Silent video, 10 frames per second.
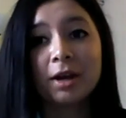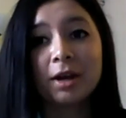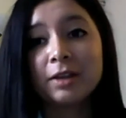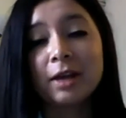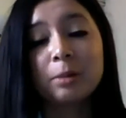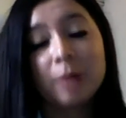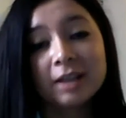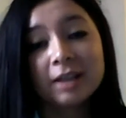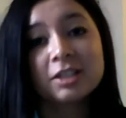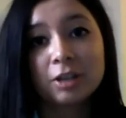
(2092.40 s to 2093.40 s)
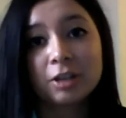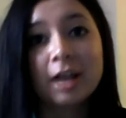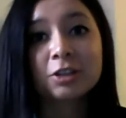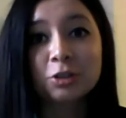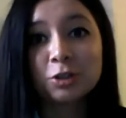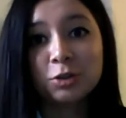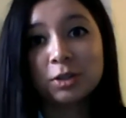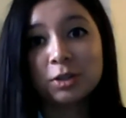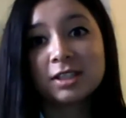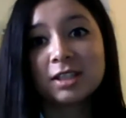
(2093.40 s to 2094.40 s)
that applies to international students
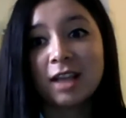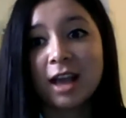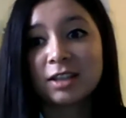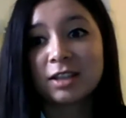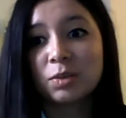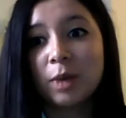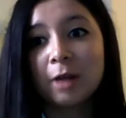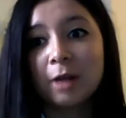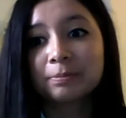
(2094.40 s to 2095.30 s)
as well.